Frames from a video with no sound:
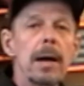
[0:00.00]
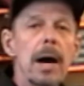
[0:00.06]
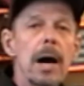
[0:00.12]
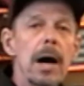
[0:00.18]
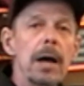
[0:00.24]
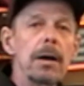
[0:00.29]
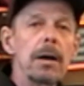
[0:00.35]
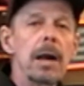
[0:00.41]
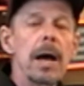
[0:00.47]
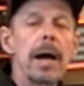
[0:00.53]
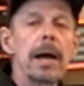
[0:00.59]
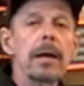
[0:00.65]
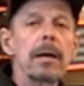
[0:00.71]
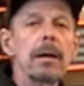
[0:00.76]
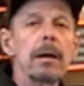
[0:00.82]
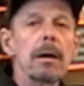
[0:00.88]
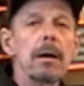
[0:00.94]

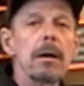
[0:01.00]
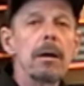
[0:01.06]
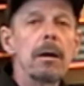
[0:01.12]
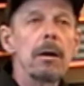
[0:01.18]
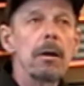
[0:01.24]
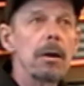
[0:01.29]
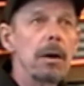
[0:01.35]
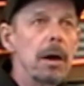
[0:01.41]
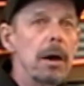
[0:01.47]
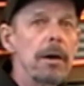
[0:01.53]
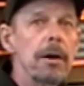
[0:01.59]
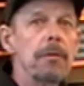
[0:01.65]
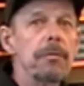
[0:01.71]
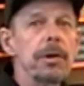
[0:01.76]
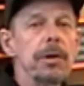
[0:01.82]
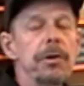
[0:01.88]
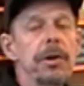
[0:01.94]
unlike a lot
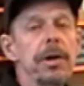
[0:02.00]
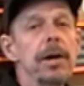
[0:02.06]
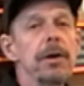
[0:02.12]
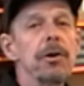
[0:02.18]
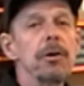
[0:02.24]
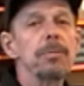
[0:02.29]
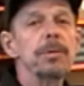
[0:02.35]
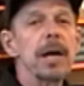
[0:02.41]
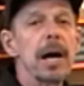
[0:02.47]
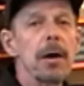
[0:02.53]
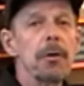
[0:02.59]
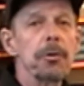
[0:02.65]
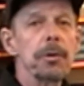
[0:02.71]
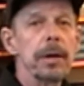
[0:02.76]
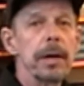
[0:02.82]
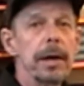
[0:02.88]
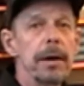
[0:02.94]
of the teardrops
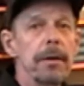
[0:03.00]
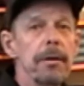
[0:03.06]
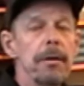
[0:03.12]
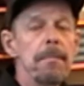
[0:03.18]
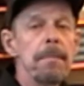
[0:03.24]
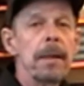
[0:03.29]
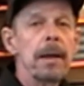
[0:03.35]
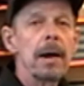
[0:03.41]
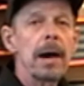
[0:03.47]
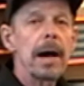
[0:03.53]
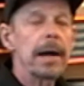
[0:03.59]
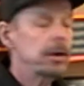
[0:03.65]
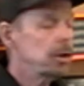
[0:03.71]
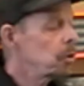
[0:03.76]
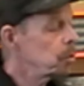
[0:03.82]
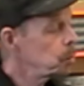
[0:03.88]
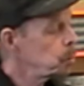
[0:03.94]
out there, I
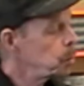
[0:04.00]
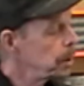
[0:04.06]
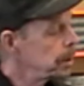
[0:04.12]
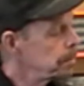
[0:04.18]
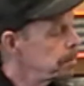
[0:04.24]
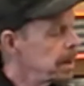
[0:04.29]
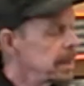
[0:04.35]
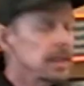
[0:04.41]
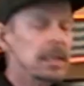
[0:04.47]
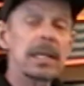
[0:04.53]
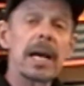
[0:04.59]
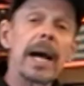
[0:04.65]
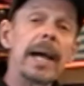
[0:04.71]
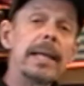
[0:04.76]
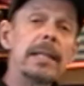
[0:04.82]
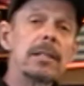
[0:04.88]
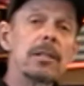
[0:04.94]
don't want my
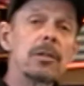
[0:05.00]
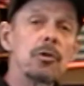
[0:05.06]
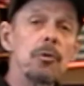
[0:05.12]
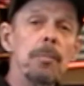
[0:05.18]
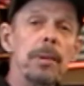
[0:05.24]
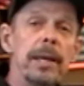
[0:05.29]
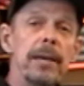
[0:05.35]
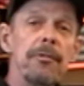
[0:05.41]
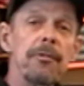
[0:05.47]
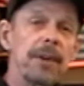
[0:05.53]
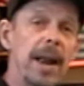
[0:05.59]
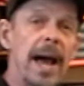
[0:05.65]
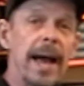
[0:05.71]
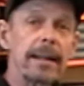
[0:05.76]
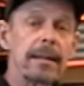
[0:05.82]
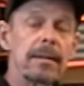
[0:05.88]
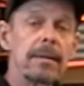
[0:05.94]
sides to be
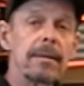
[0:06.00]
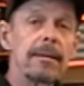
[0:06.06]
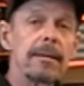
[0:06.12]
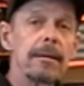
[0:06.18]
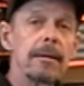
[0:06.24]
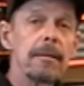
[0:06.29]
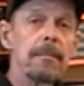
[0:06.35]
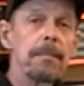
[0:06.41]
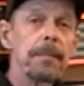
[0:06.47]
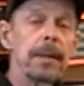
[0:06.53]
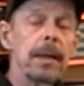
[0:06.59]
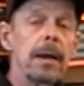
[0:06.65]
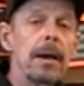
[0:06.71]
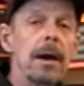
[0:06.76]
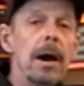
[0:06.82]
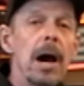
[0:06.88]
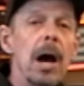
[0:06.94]
flat.
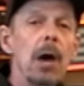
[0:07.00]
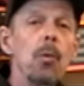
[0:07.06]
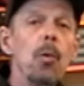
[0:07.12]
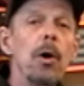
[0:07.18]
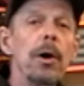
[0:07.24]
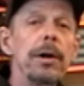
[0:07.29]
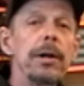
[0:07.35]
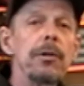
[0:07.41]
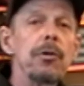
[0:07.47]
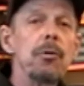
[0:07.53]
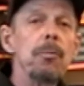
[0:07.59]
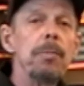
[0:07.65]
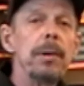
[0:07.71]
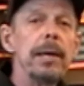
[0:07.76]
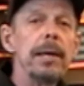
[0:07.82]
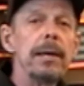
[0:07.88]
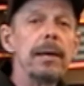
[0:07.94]
I want it to
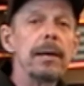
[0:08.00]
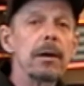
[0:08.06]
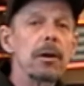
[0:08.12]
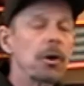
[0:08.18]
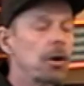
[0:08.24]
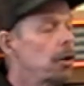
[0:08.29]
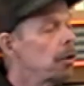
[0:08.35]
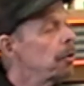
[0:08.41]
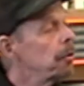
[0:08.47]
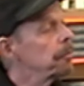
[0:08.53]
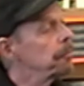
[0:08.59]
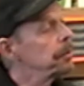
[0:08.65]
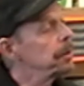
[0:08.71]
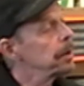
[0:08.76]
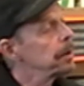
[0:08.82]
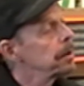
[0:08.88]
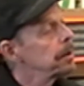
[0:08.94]
be
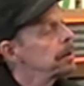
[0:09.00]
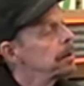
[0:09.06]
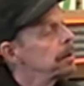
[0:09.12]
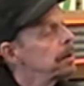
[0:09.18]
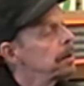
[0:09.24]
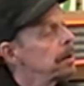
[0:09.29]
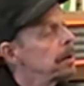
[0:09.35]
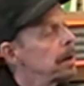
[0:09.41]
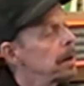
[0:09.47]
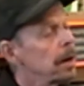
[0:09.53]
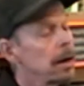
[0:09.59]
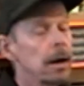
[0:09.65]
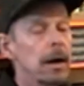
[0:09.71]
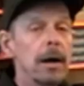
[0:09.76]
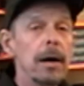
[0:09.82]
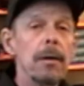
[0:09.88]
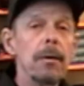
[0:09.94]
curved,
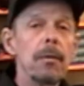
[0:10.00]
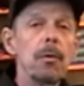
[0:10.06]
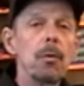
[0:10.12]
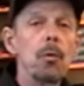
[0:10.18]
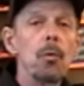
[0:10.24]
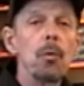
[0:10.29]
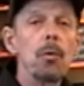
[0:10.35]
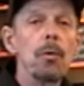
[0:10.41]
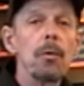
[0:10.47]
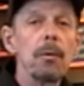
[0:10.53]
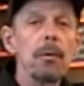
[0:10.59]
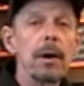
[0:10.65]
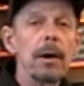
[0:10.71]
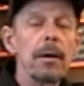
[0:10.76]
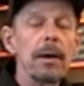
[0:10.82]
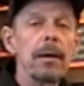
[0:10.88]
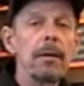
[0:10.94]
no
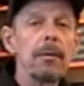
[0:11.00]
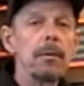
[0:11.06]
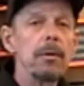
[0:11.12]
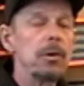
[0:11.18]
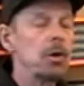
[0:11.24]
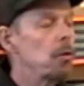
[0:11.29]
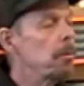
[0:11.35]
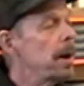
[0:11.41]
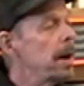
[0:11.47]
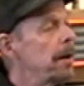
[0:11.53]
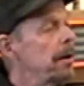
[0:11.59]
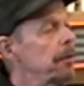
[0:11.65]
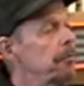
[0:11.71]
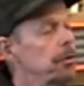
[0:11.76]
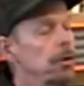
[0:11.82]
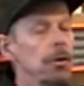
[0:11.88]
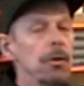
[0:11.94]
matter
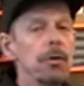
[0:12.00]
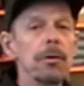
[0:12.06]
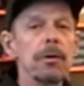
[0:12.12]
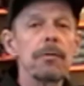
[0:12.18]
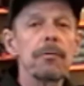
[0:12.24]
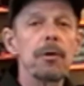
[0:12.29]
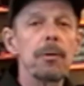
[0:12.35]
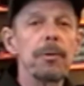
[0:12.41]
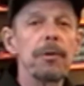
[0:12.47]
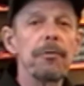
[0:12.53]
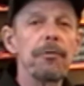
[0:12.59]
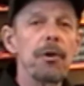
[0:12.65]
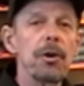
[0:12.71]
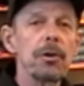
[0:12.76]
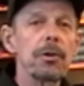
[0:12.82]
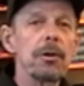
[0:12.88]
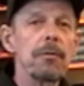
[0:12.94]
if you look from the
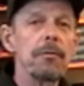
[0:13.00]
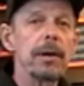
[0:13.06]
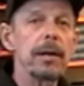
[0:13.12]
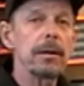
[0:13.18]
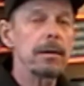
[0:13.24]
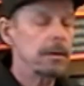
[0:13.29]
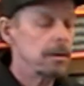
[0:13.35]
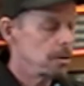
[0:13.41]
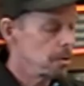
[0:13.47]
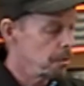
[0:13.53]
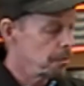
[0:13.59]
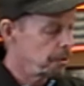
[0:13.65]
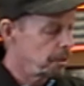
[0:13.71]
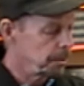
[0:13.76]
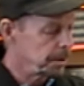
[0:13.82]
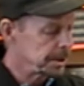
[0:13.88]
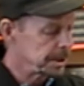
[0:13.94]
front of it or
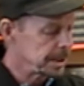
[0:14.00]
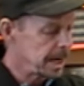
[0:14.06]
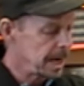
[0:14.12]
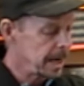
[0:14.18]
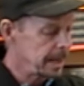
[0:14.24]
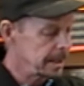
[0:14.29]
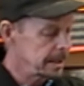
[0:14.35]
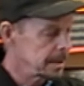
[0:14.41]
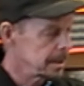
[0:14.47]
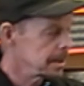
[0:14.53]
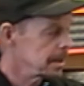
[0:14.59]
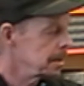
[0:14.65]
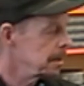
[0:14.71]
from the sides.